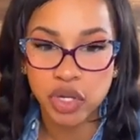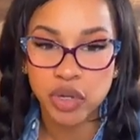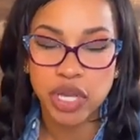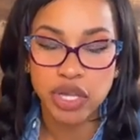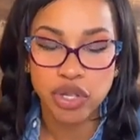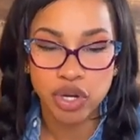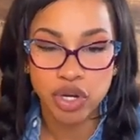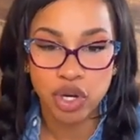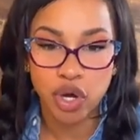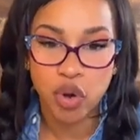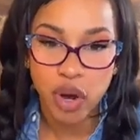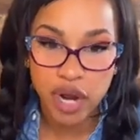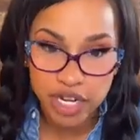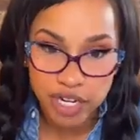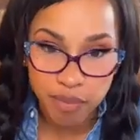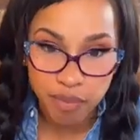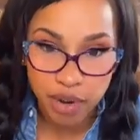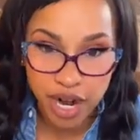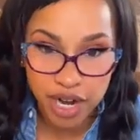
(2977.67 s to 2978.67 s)
So either you're
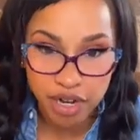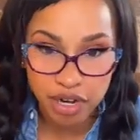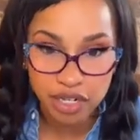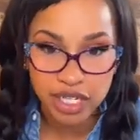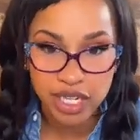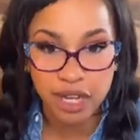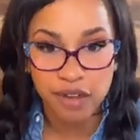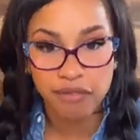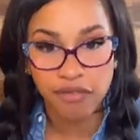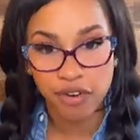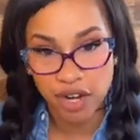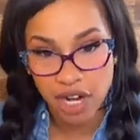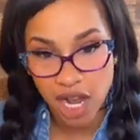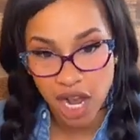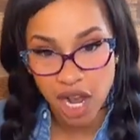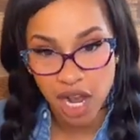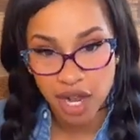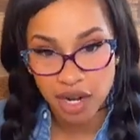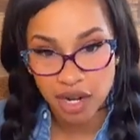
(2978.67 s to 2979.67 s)
going to brand yourself or
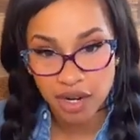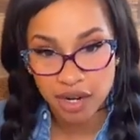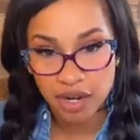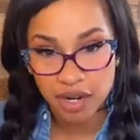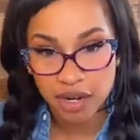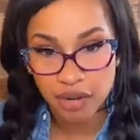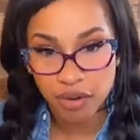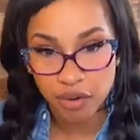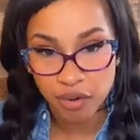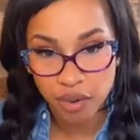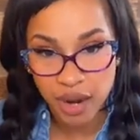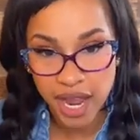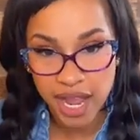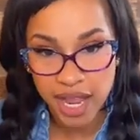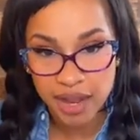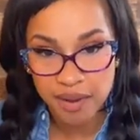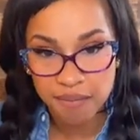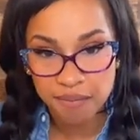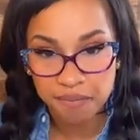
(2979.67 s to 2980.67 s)
not,
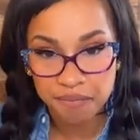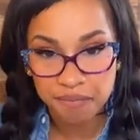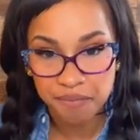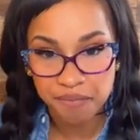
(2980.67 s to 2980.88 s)
right?